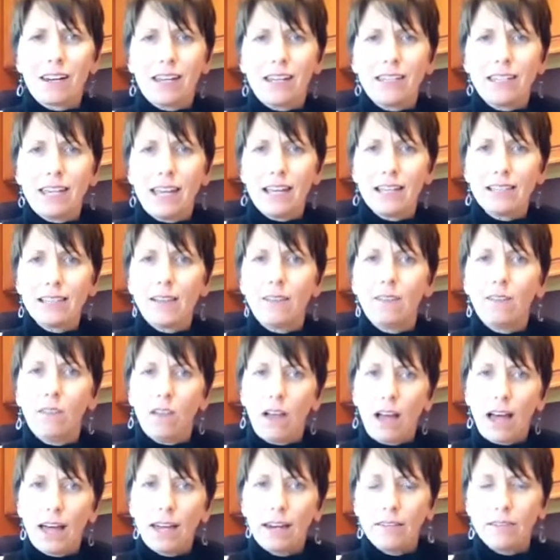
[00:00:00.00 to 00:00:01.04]
It takes a
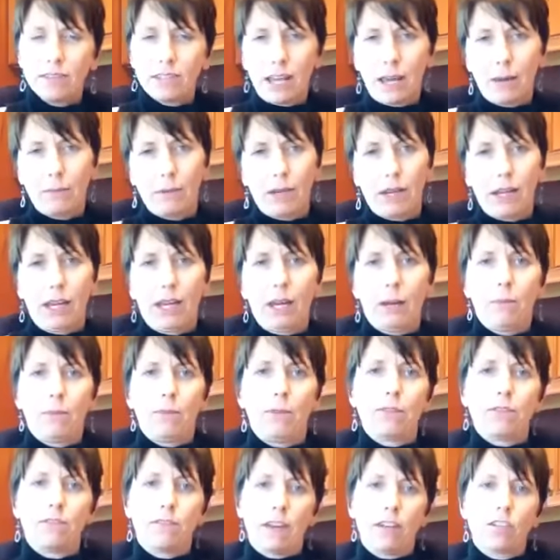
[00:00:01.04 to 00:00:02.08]
lot of time to cut up
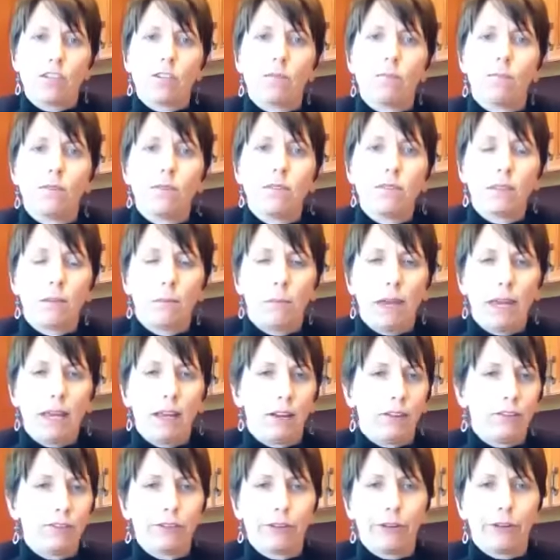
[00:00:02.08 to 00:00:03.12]
those vegetables and make
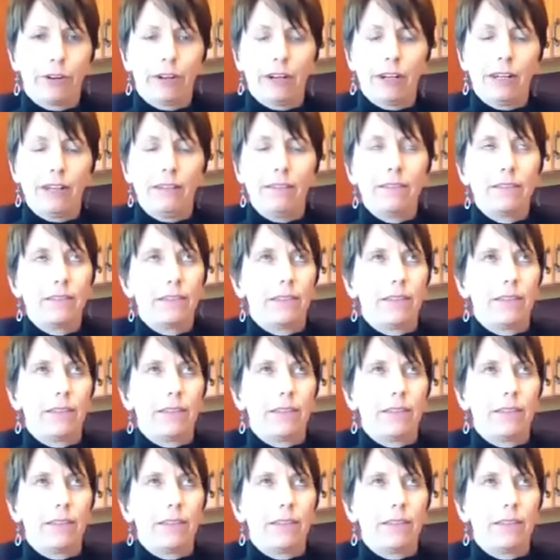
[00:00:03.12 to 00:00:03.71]
alternatives